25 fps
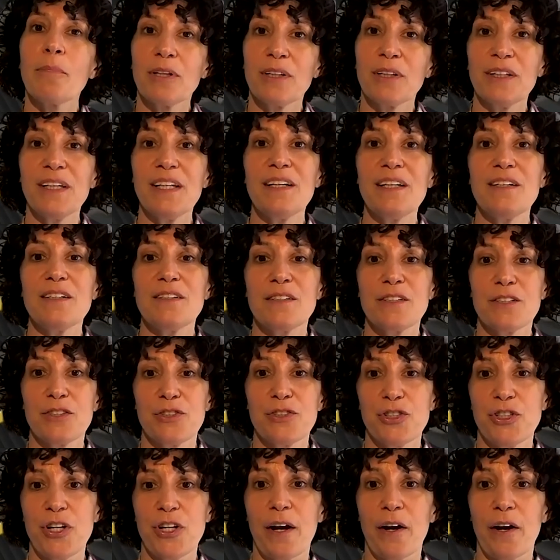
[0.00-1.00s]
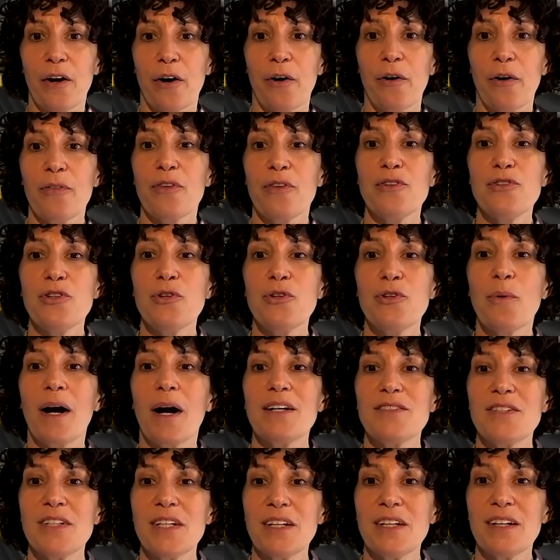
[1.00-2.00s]
please share the new
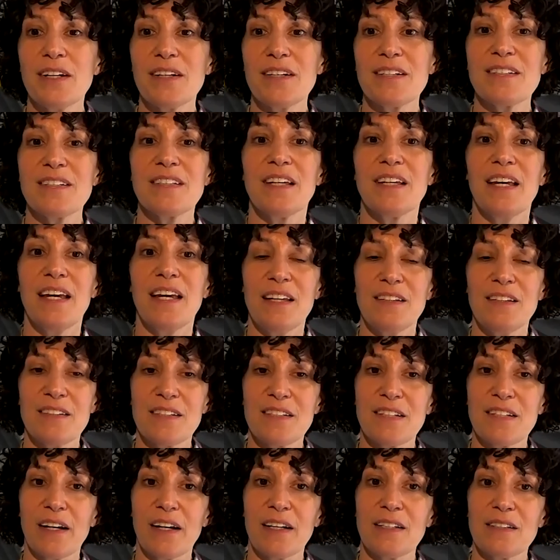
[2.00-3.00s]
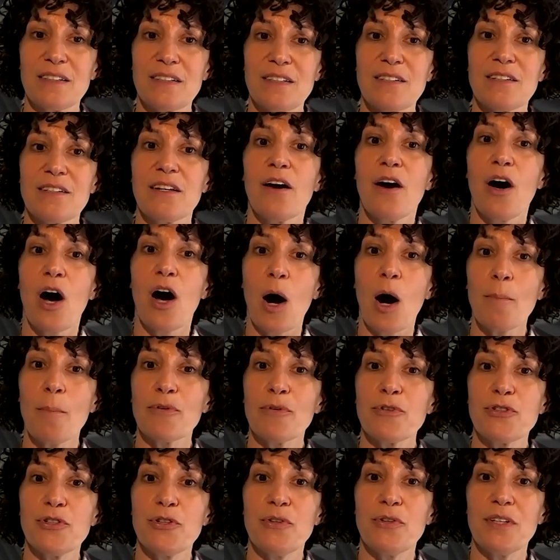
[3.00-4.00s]
ideas, insights,
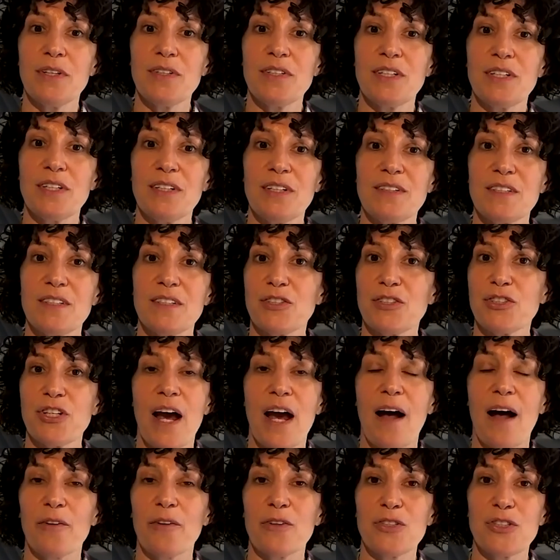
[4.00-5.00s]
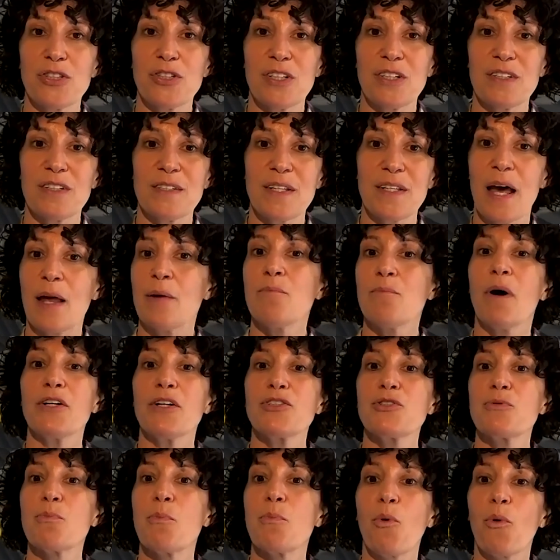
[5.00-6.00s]
opportunities, challenges, and
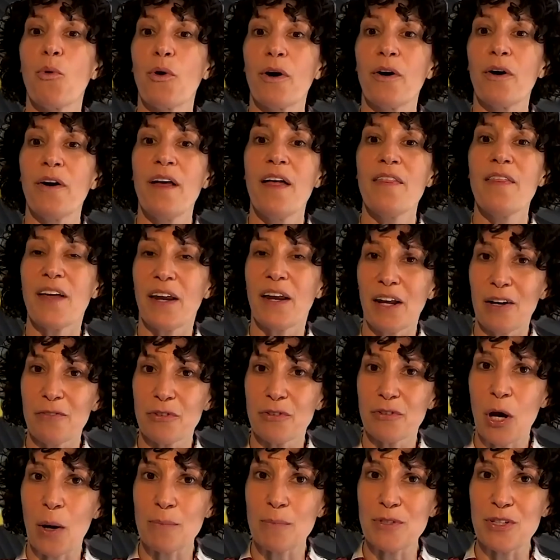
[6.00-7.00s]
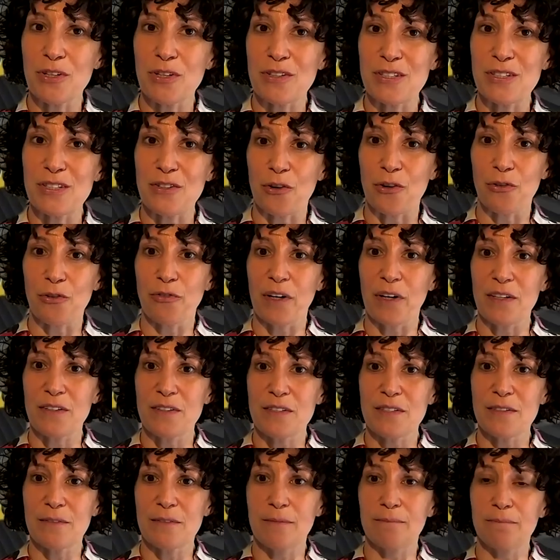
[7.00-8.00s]
much more that have come to the
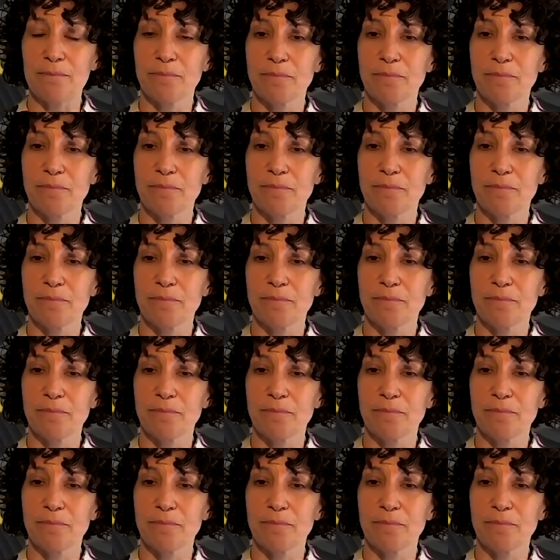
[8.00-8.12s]
surface.